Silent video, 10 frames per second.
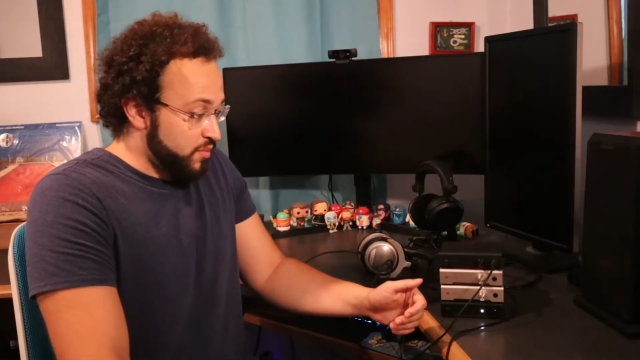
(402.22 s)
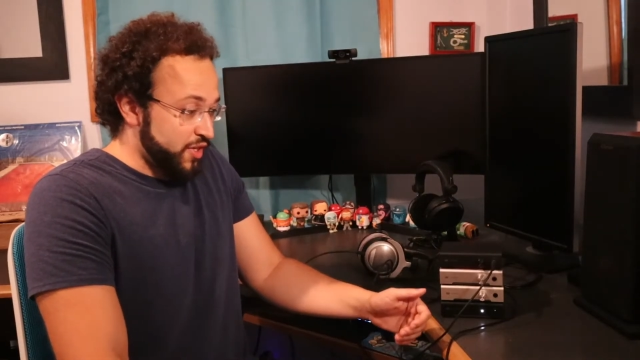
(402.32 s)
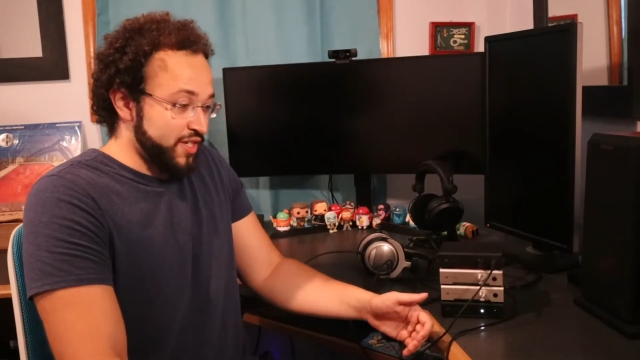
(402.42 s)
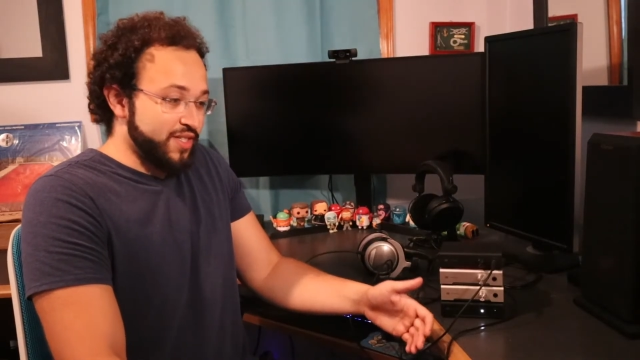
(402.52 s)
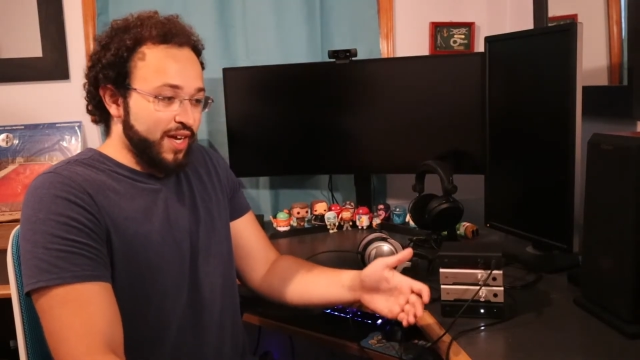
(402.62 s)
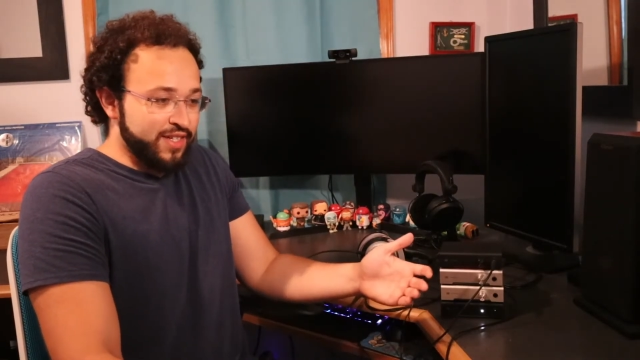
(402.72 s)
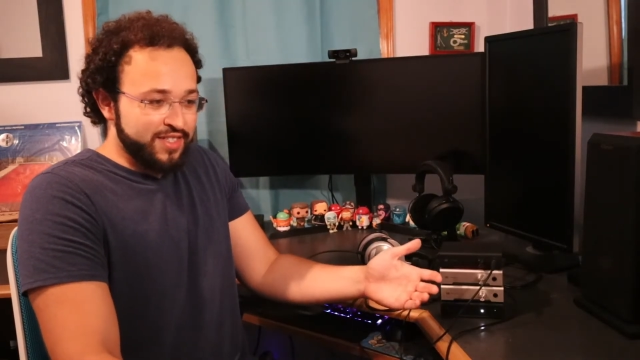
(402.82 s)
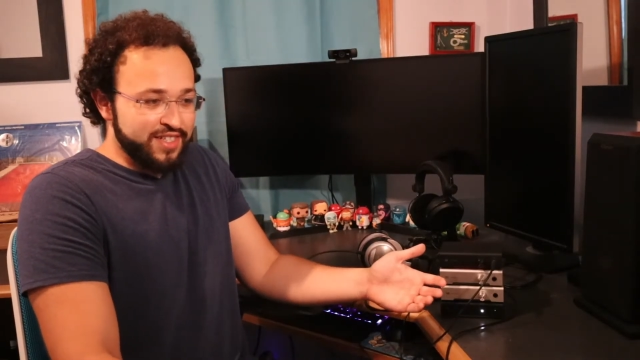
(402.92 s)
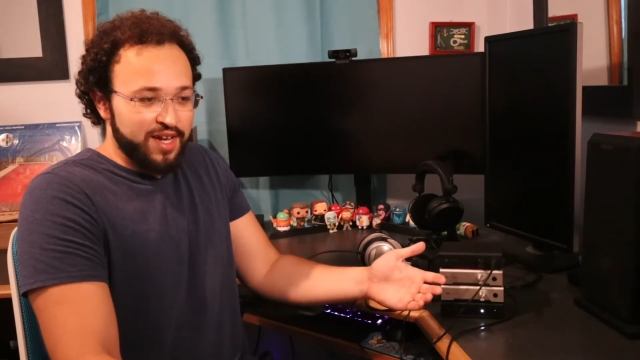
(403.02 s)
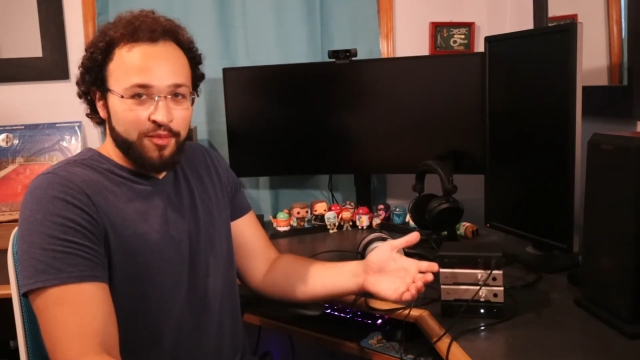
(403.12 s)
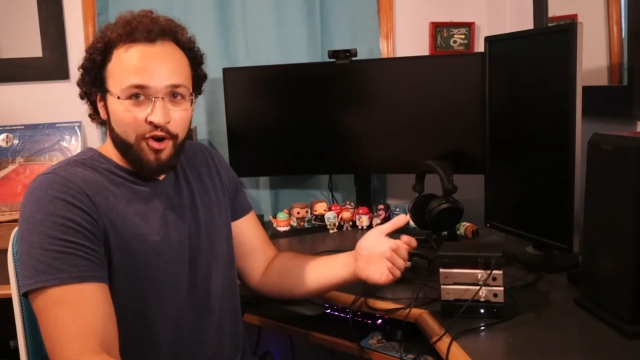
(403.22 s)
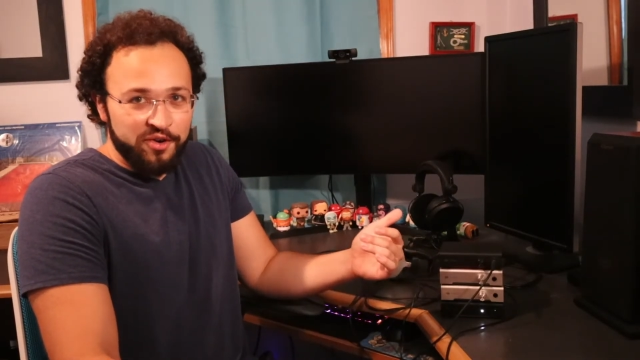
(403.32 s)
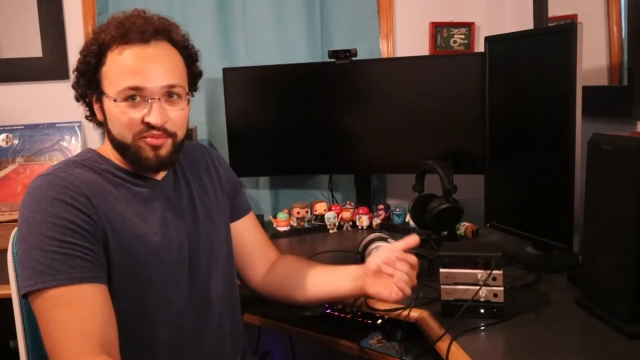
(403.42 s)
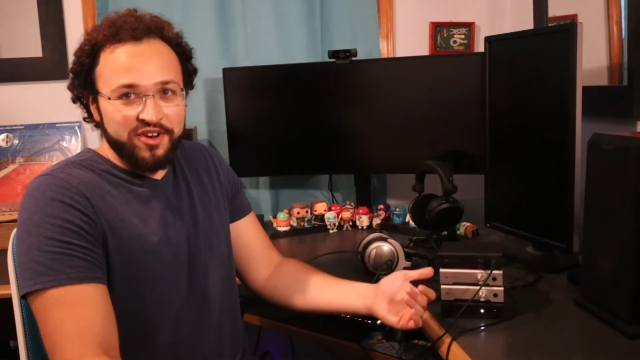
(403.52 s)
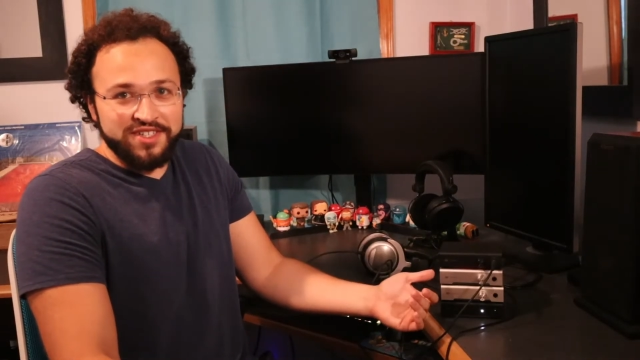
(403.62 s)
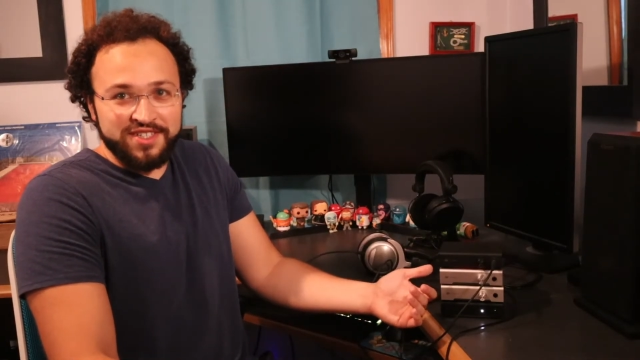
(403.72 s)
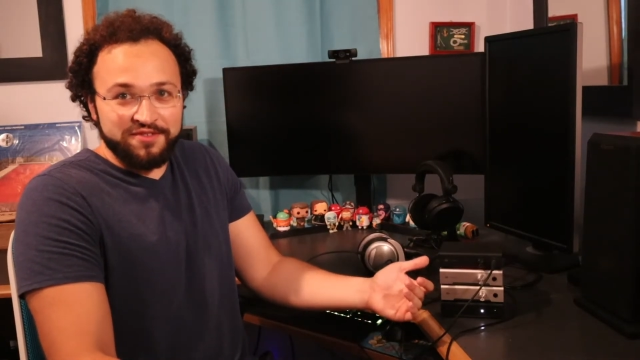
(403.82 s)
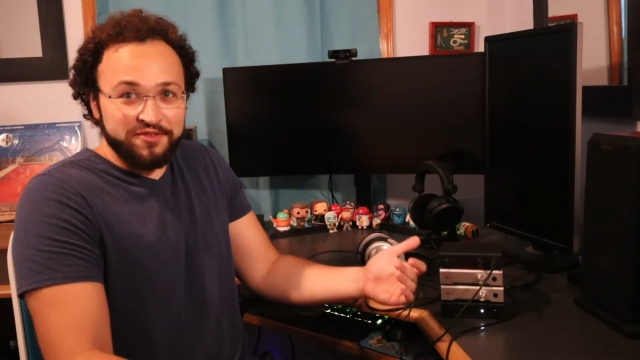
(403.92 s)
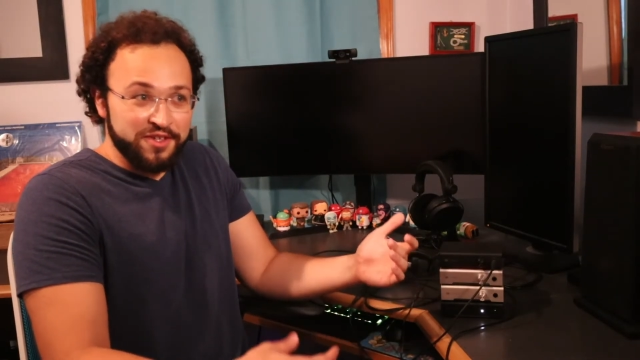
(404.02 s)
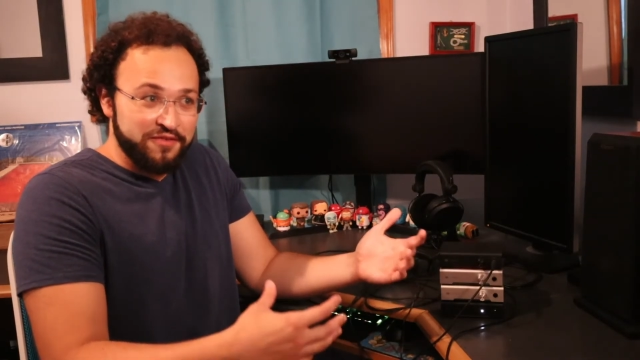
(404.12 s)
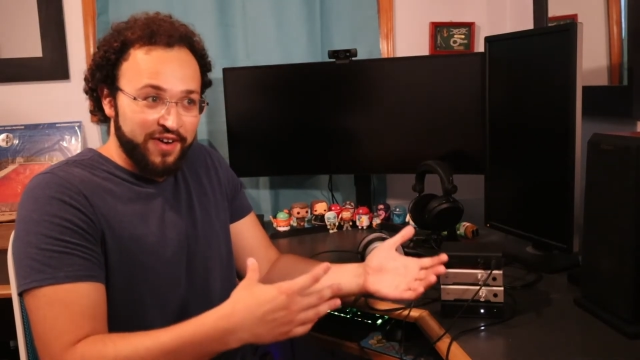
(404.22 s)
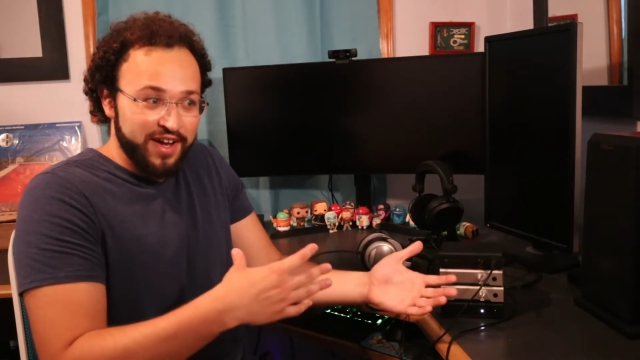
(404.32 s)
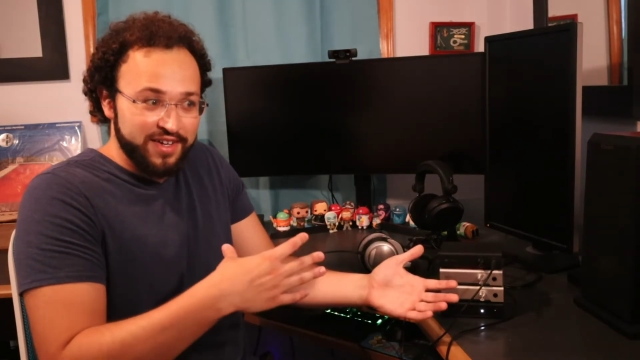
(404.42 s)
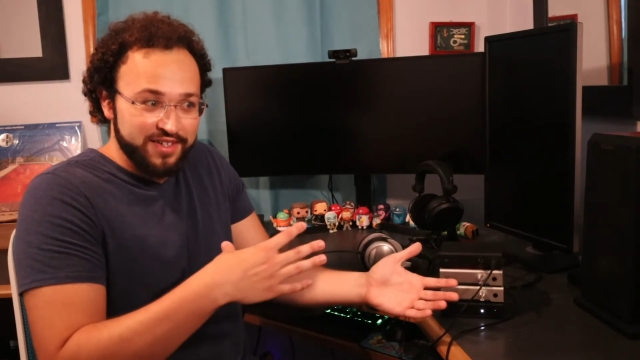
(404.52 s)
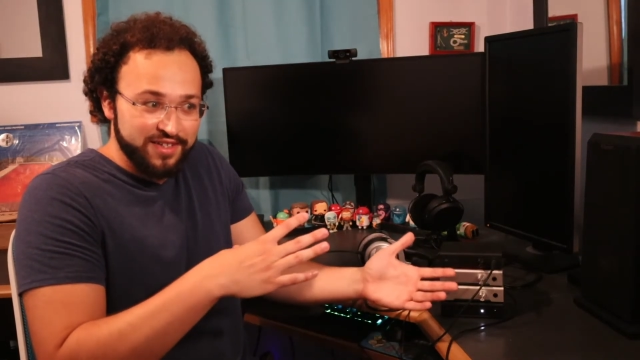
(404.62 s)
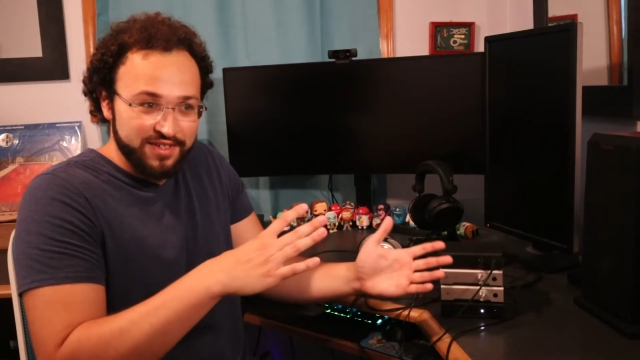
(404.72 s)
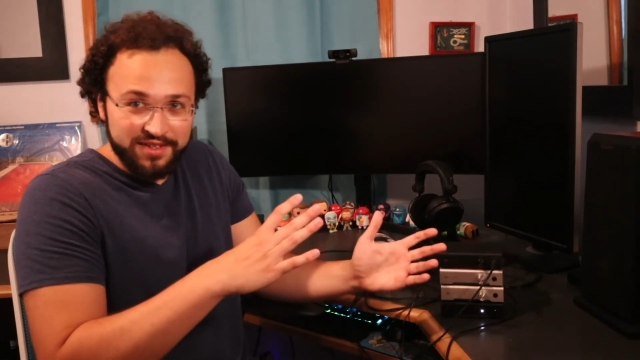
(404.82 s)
Because honestly, I'm hard-pressed to really find